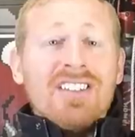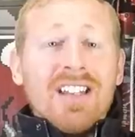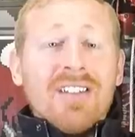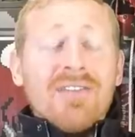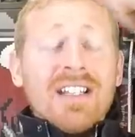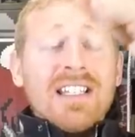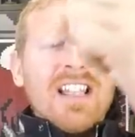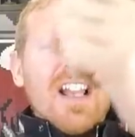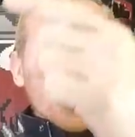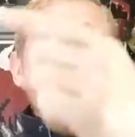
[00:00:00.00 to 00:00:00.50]
every
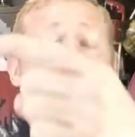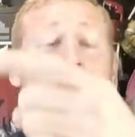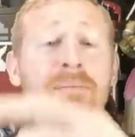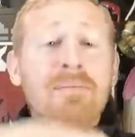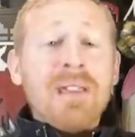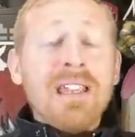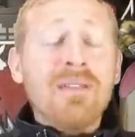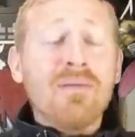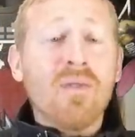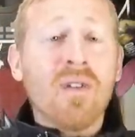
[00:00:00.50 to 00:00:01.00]
time you
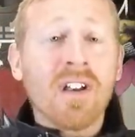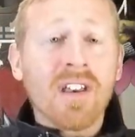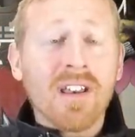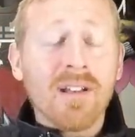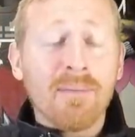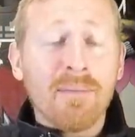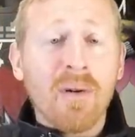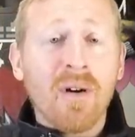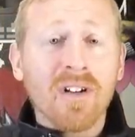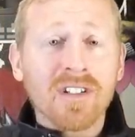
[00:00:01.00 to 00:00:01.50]
beat one of the
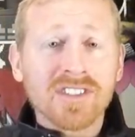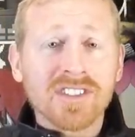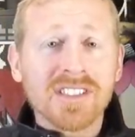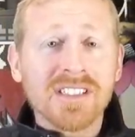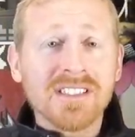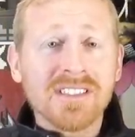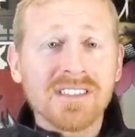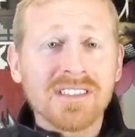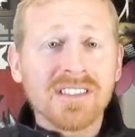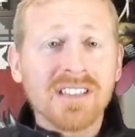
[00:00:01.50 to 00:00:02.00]

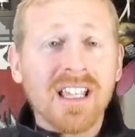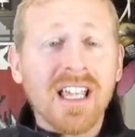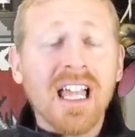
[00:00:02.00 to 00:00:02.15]
bosses,